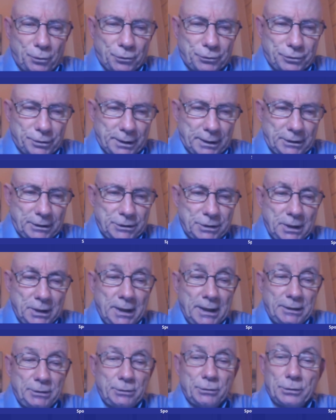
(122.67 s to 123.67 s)
four things,
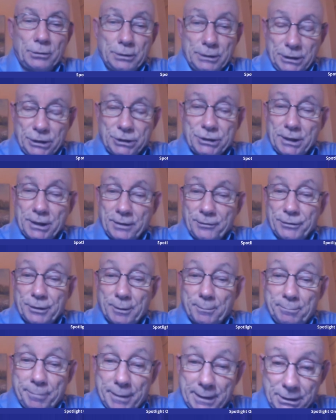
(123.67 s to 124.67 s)
you'll at least have
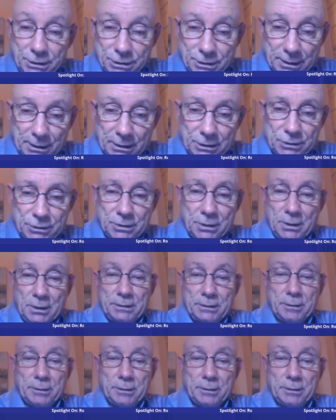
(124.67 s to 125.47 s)
the basics,